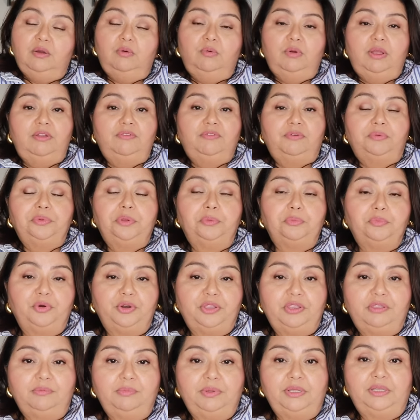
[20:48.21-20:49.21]
away from the
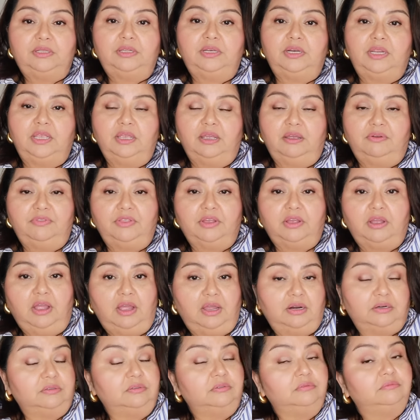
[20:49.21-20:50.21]
breathability of the
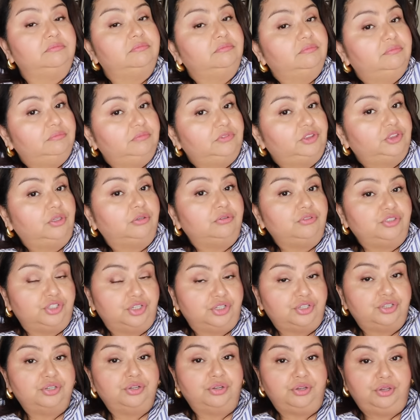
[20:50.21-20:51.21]
cotton. So
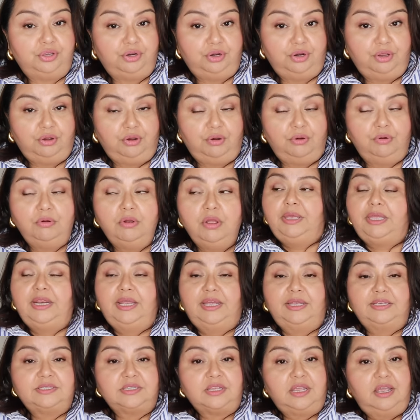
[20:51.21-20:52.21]
just so you know, it
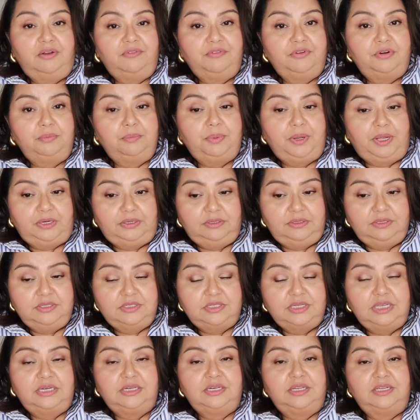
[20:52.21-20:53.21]
has covered
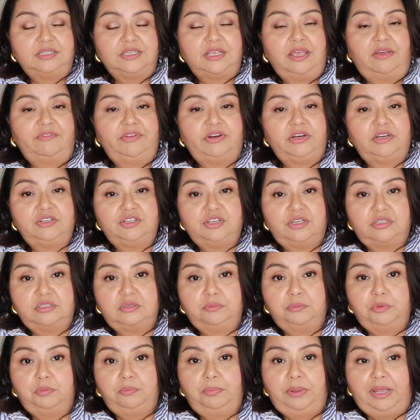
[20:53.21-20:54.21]
buttons. It does have an
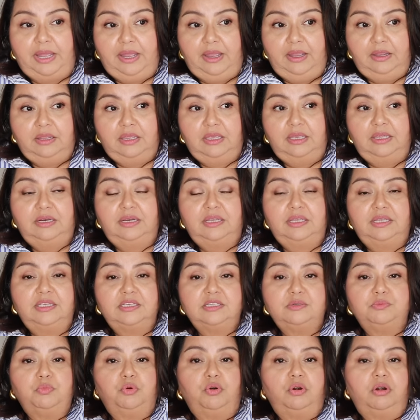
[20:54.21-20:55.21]
adjustable back. It
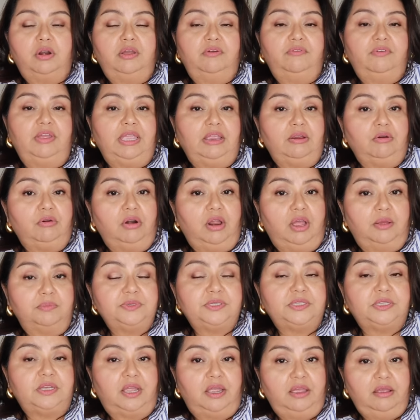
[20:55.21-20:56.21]
is more of a crop
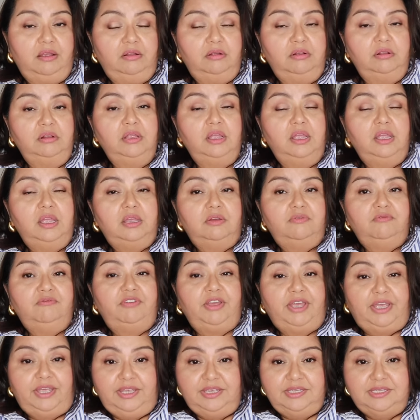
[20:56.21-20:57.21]
style
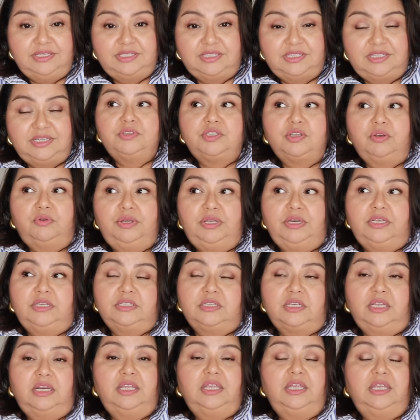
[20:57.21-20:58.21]
vest. So it is
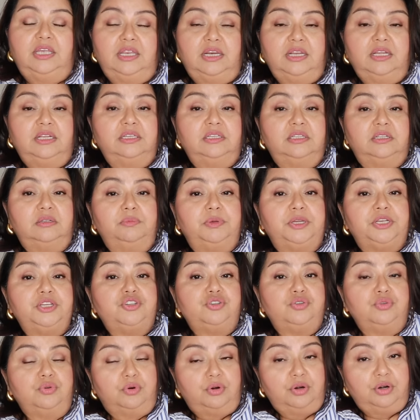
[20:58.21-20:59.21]
gonna hit a little bit
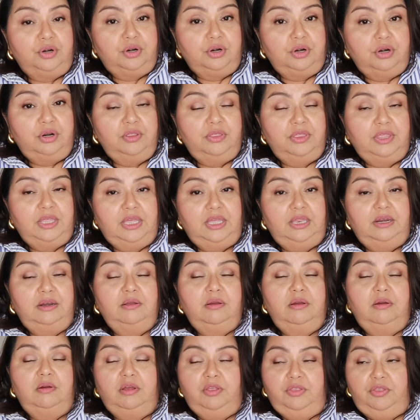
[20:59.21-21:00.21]
shorter than
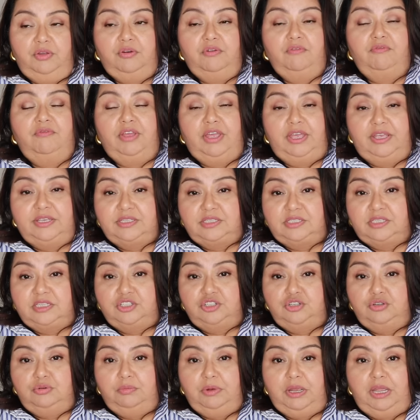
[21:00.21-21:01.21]
other vests
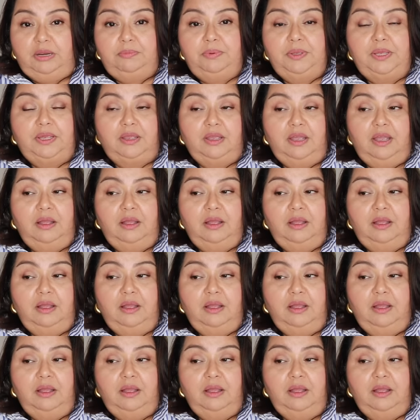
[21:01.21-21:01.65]
that you might pick